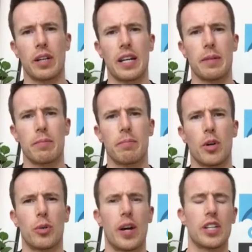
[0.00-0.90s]
can edit,
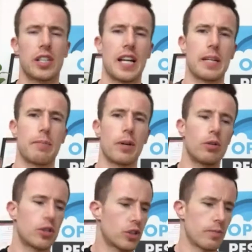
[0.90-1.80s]
moderators can edit
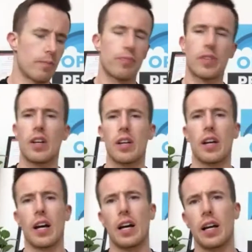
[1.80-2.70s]
posts
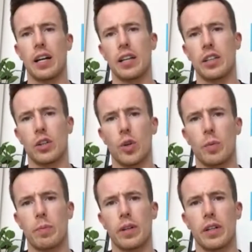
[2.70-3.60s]
in the
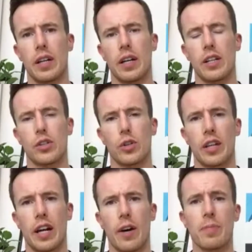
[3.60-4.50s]
group and
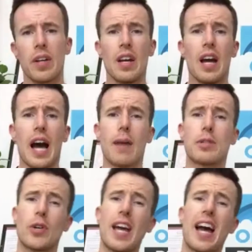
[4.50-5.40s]
sort that
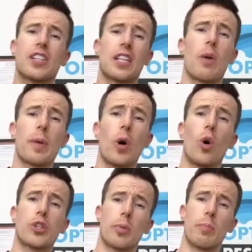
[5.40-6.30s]
out. So that would be
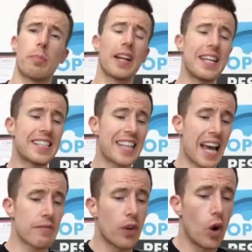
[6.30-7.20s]
awesome. Please
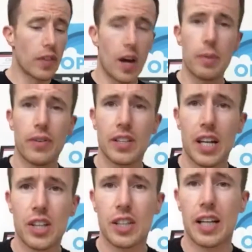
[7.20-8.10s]
get involved. That would be
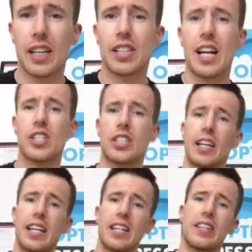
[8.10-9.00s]
fantastic. Let's
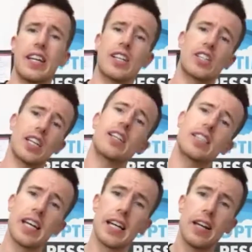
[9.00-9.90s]
hashtag it
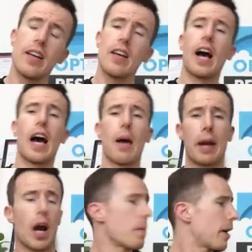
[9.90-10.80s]
Dear16.
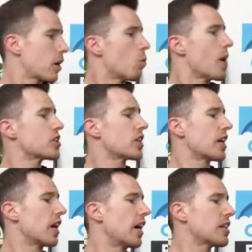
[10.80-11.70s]
And I'll be back on
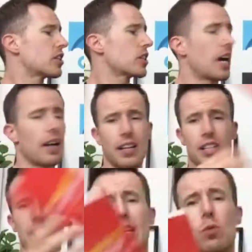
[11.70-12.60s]
Wednesday, guys,
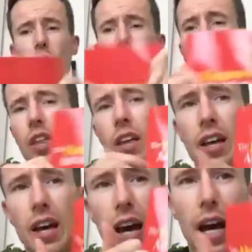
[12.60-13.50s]

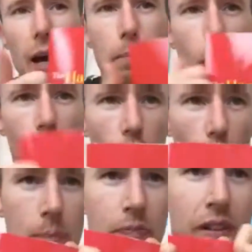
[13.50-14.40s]
with Book
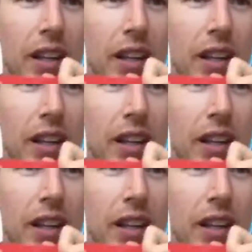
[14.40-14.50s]
Club.